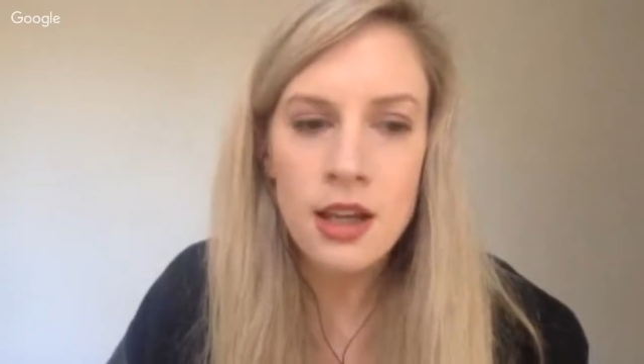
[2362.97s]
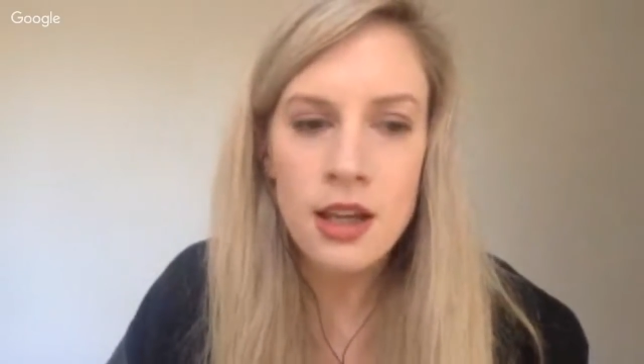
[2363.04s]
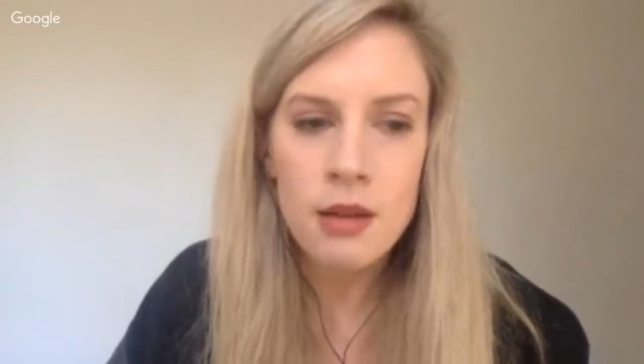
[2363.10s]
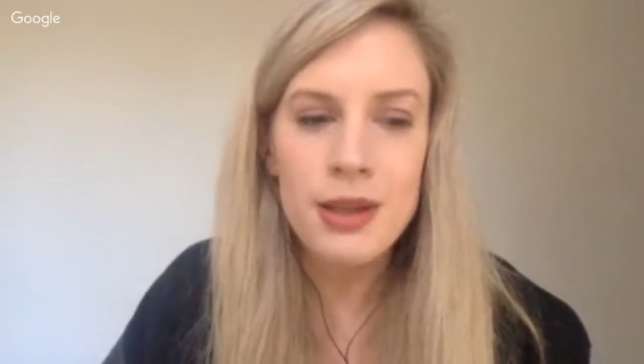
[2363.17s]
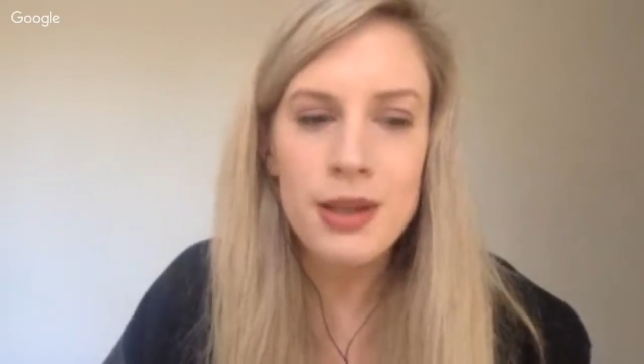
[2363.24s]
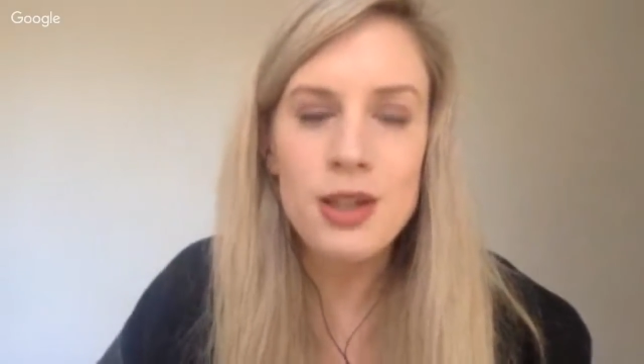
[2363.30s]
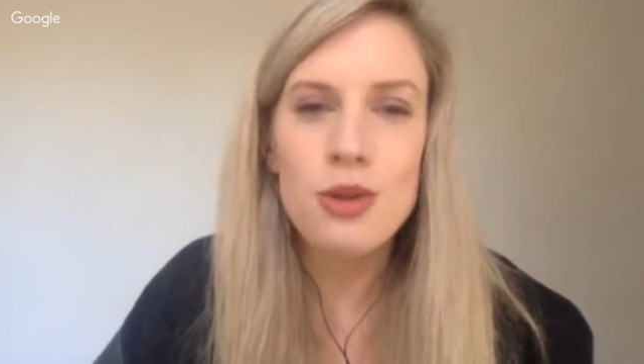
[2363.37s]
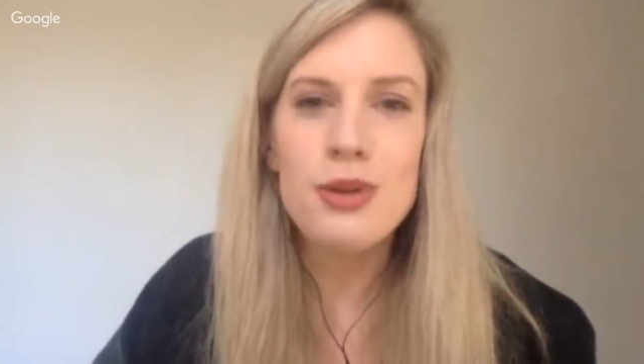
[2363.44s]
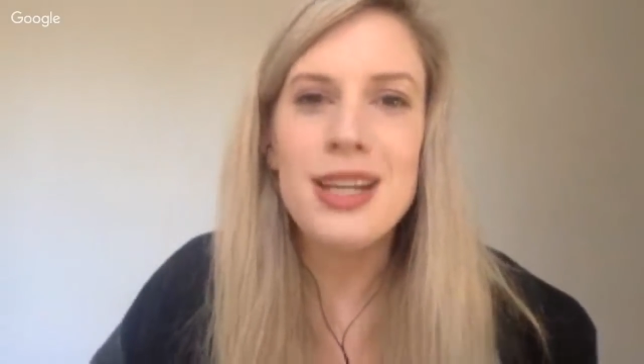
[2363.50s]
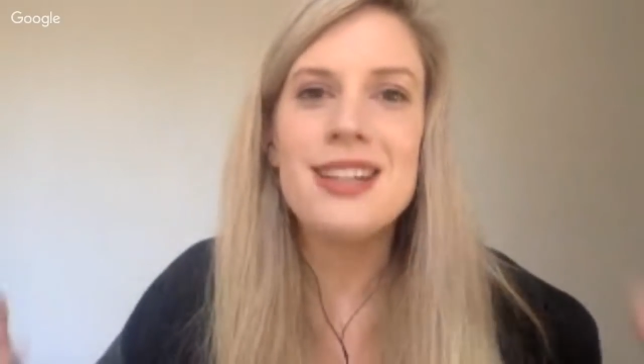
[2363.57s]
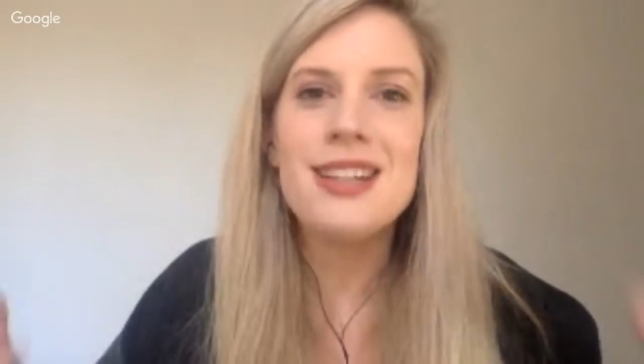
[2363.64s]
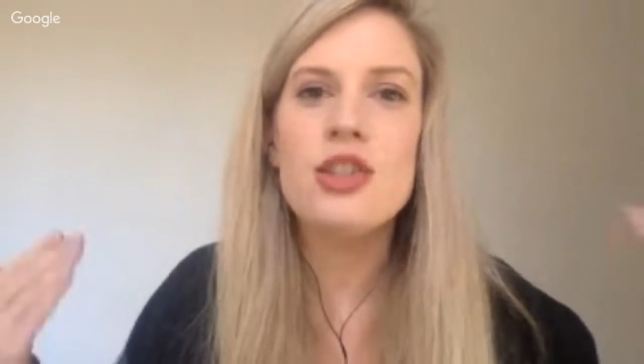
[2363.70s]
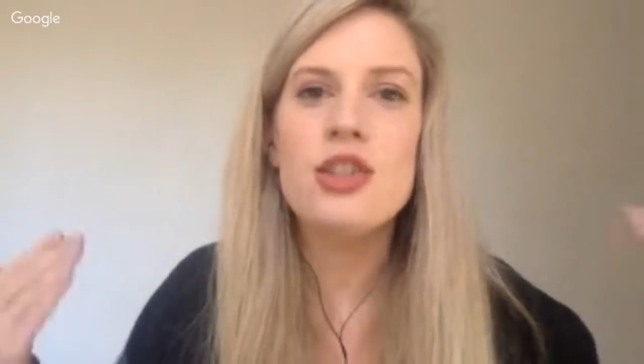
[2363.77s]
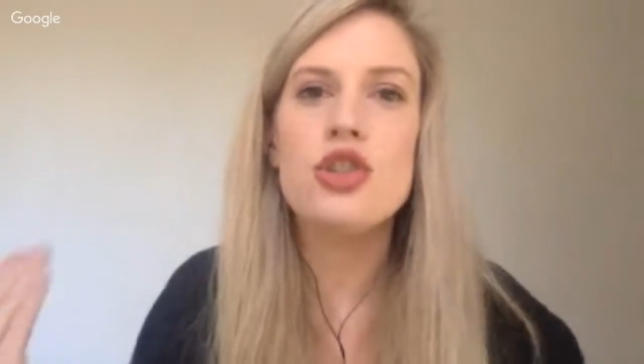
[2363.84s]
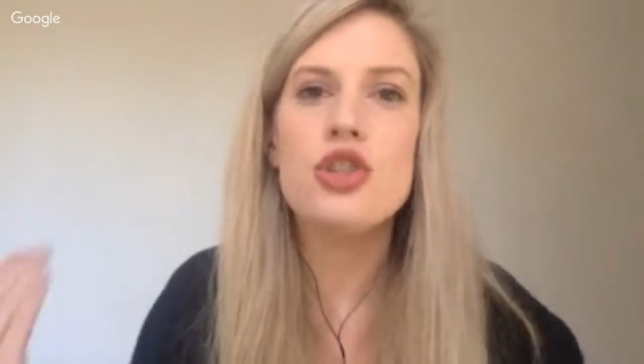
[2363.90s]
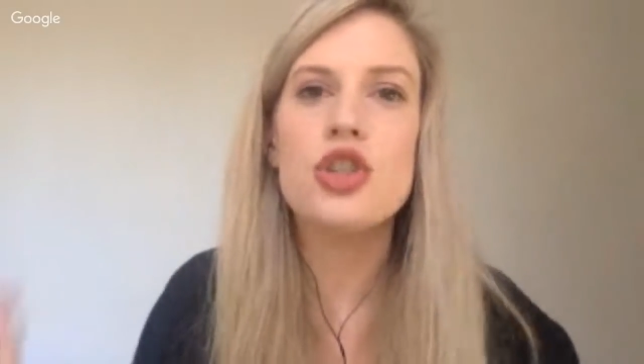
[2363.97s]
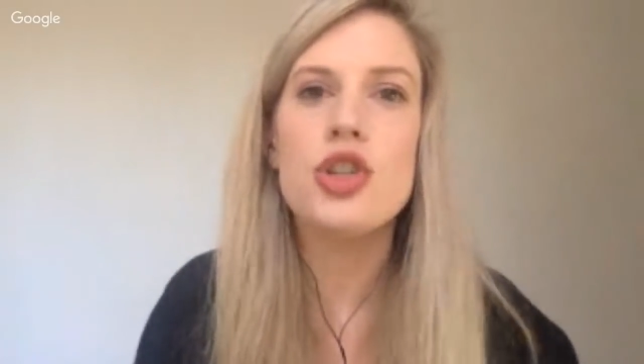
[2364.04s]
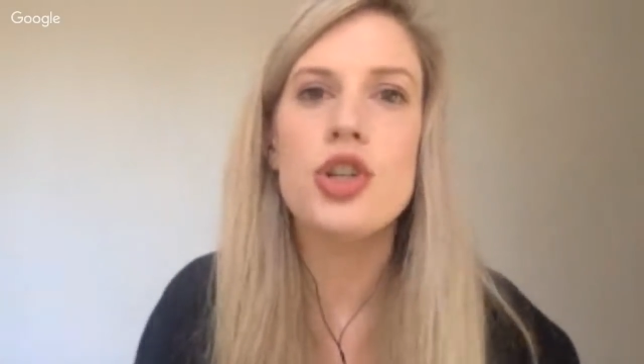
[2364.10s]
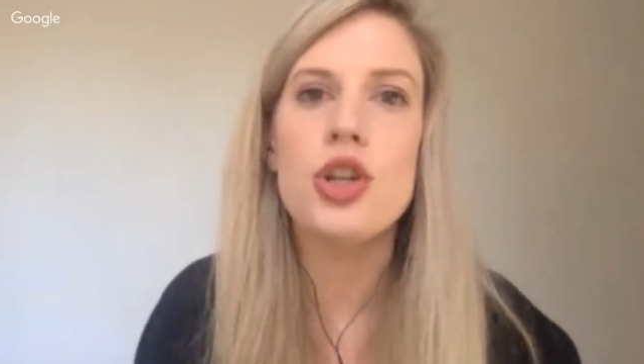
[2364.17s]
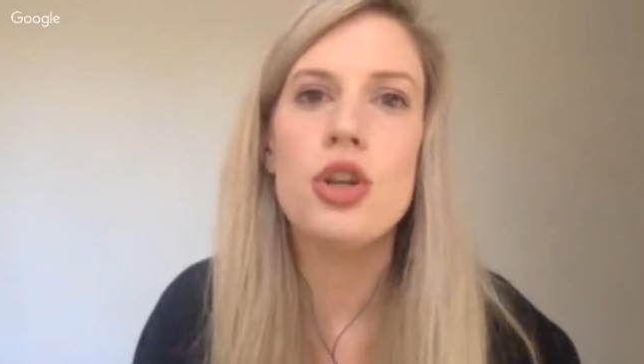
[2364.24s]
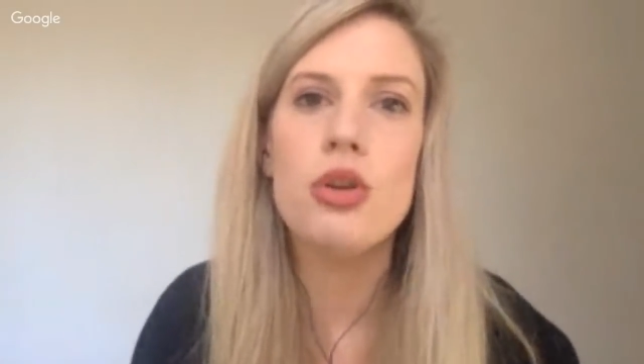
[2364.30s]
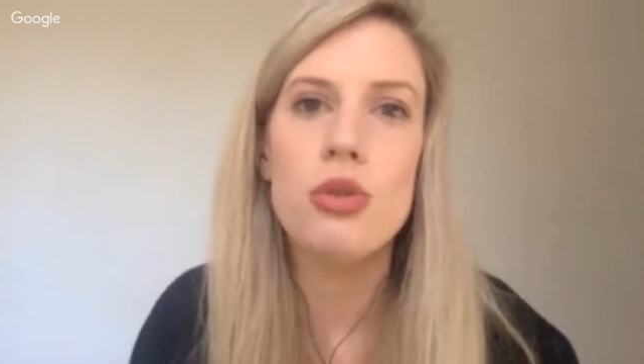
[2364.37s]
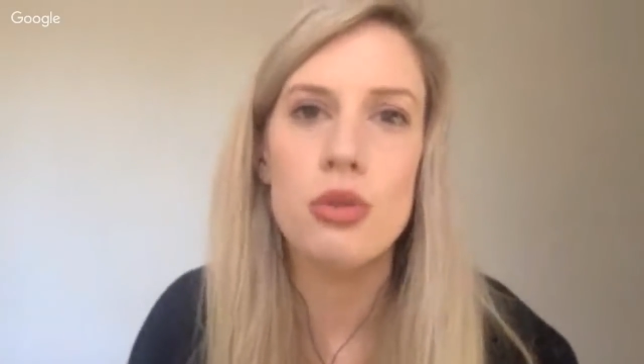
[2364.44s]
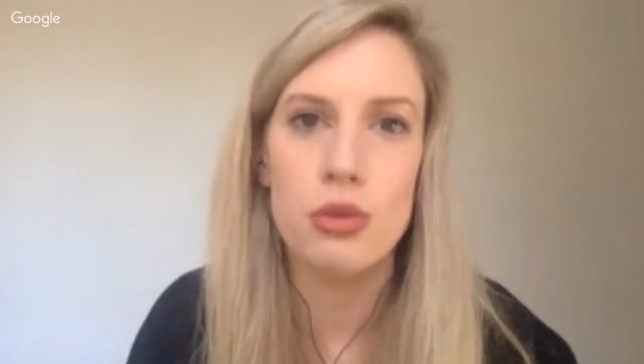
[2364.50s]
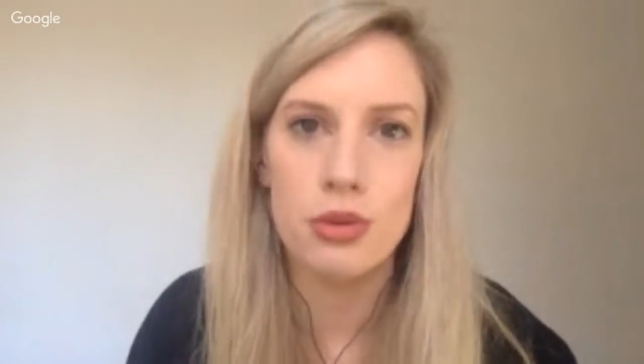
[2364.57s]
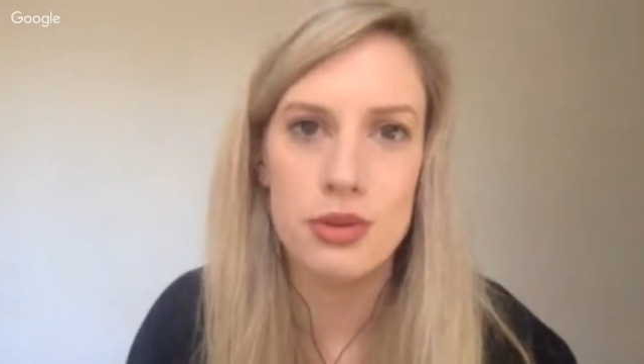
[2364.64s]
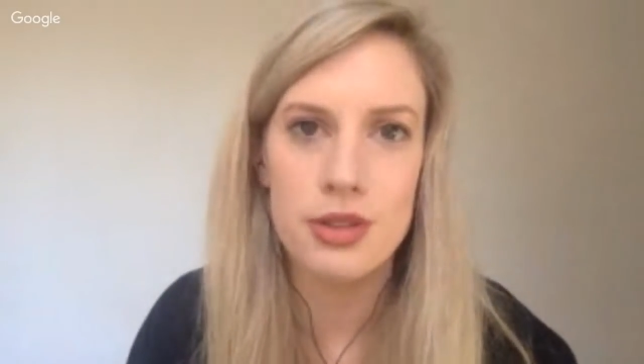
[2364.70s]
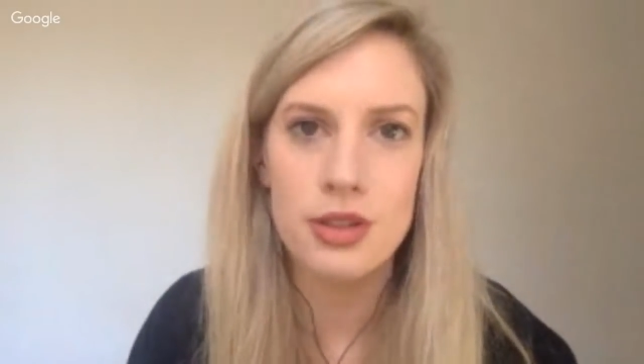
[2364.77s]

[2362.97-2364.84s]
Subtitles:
but you need to choose.